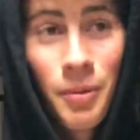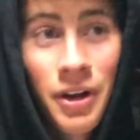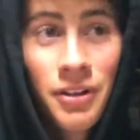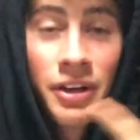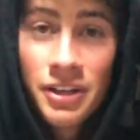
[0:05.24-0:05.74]
my
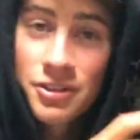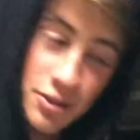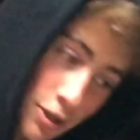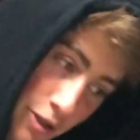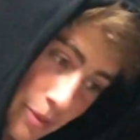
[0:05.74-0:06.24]
latest
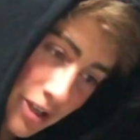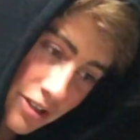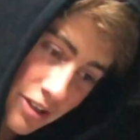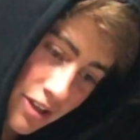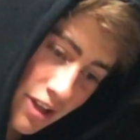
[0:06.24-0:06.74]
tournament
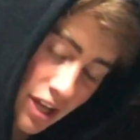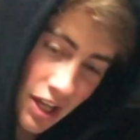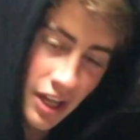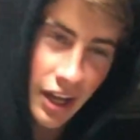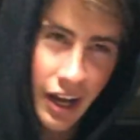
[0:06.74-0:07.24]

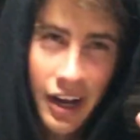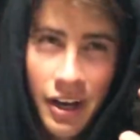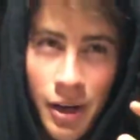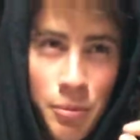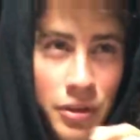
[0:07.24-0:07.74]
at,
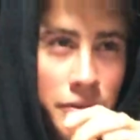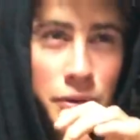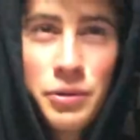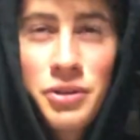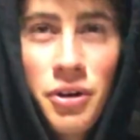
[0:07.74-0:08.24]
I believe it
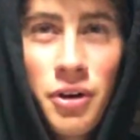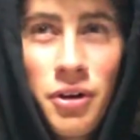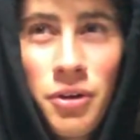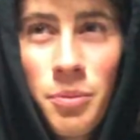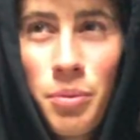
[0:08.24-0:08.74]
was
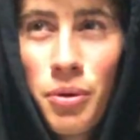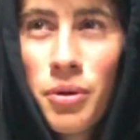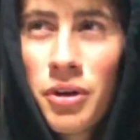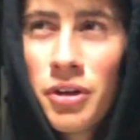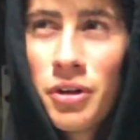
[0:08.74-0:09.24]
called
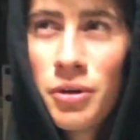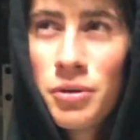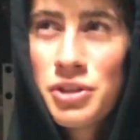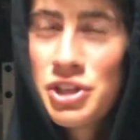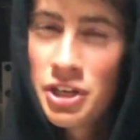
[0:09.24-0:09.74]
Porto
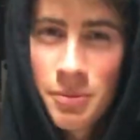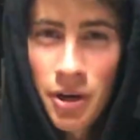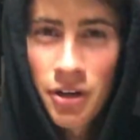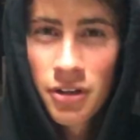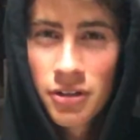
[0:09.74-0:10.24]

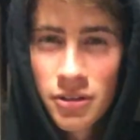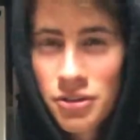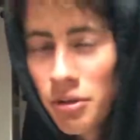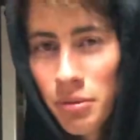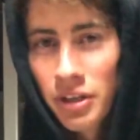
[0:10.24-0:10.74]
Chima or
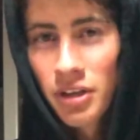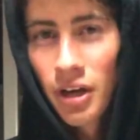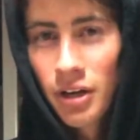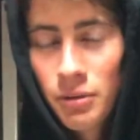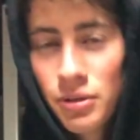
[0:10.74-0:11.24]
something like
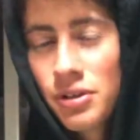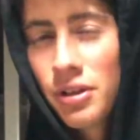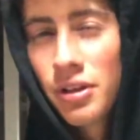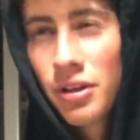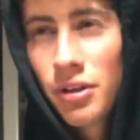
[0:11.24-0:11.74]
that. It was
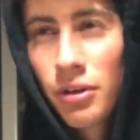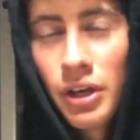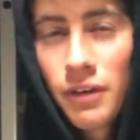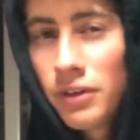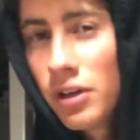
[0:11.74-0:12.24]
in the
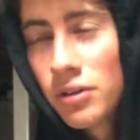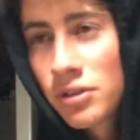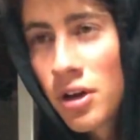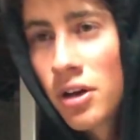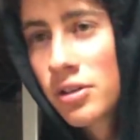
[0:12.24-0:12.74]
Lake of the
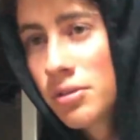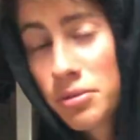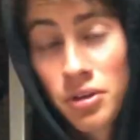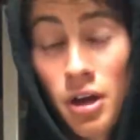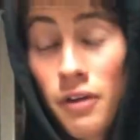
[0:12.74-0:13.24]
Ozarks. It
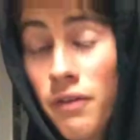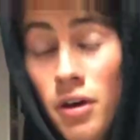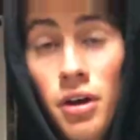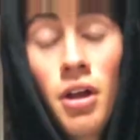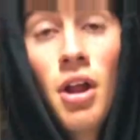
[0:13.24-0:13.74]
was a lot of
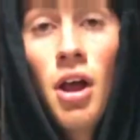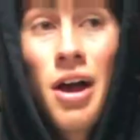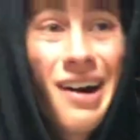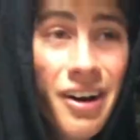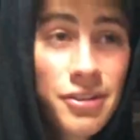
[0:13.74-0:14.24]
fun.
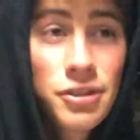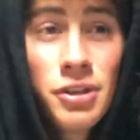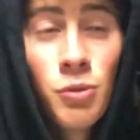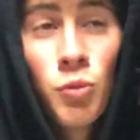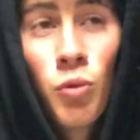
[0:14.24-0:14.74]
Honestly,
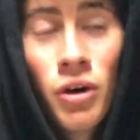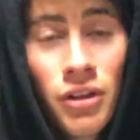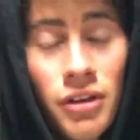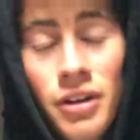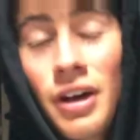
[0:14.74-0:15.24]
one of
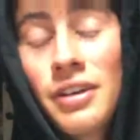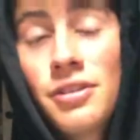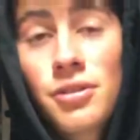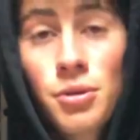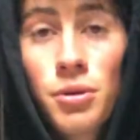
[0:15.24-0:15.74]
the
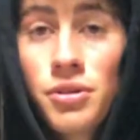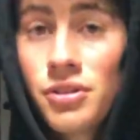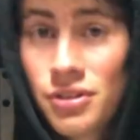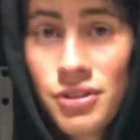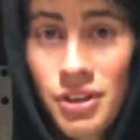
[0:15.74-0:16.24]
nicest
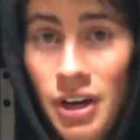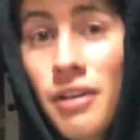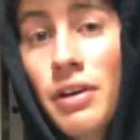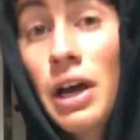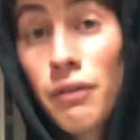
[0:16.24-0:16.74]
courses
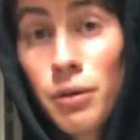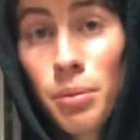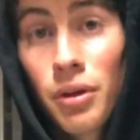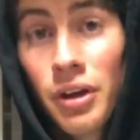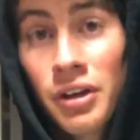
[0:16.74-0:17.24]
I've ever
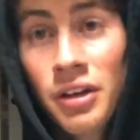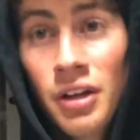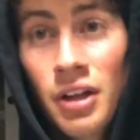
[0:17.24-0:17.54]
played.